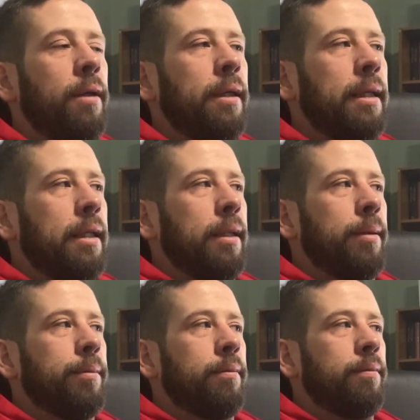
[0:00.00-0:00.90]

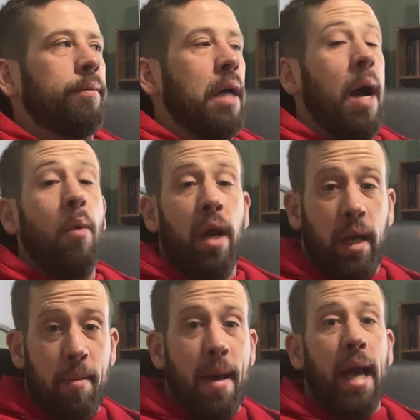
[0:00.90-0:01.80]
I want to
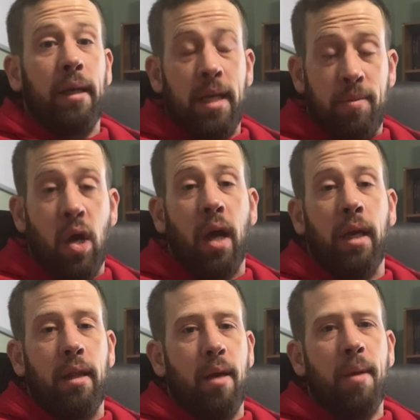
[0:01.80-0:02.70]
come back and keep
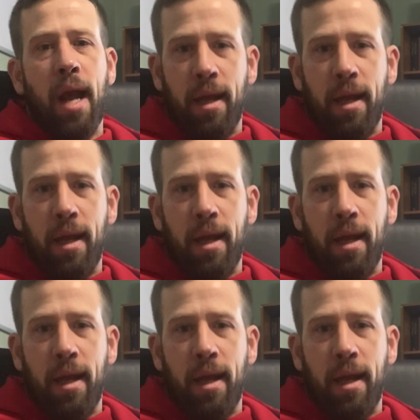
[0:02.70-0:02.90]
talking to them, and